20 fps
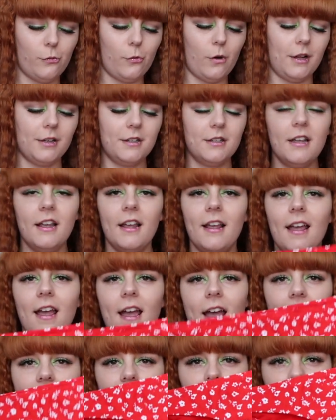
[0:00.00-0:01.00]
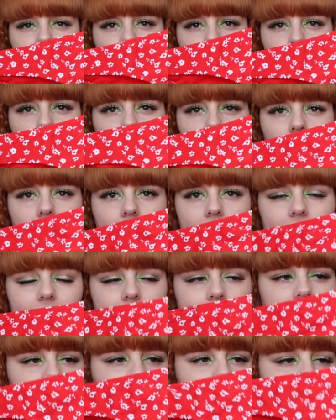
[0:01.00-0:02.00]
one. So
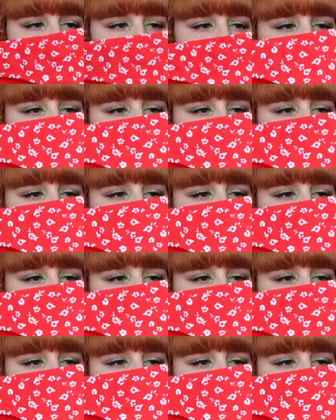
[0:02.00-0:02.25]
it's this